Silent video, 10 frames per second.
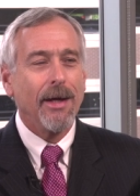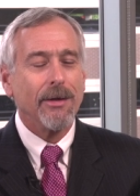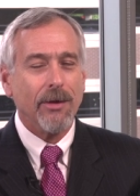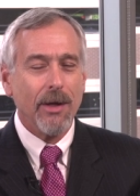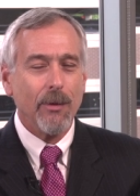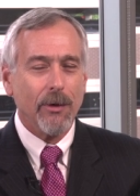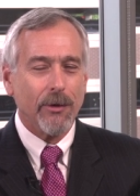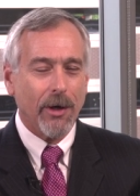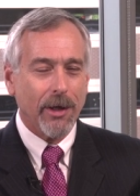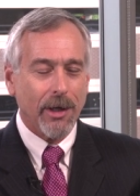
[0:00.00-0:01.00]
Today we are
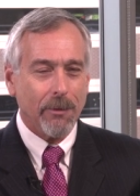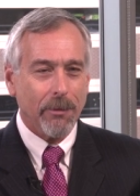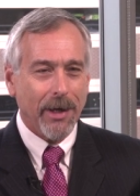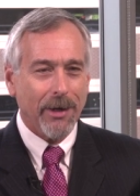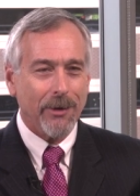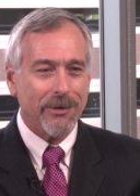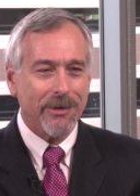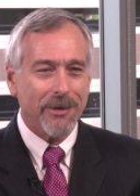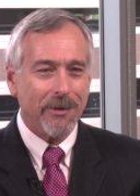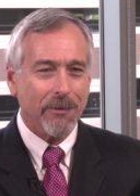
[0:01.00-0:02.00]
talking about
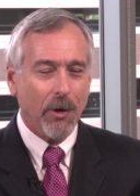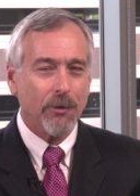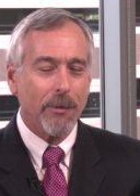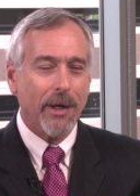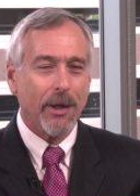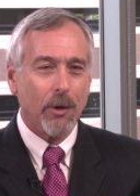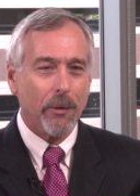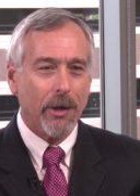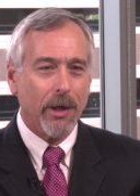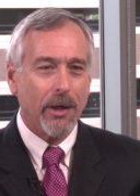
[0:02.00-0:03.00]
multiple
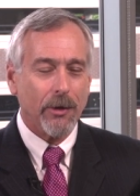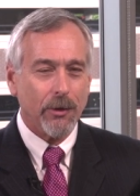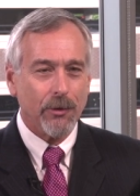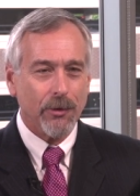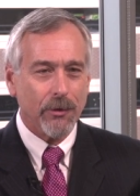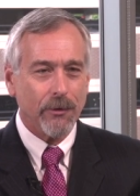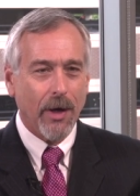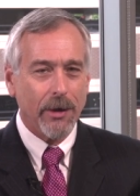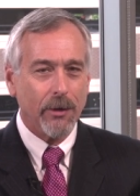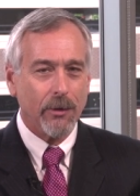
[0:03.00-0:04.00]
myeloma and the use of
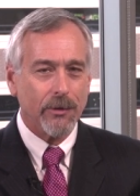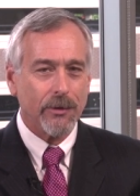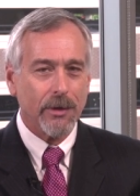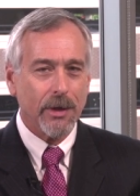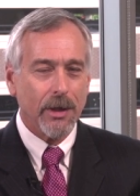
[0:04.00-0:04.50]
high-dose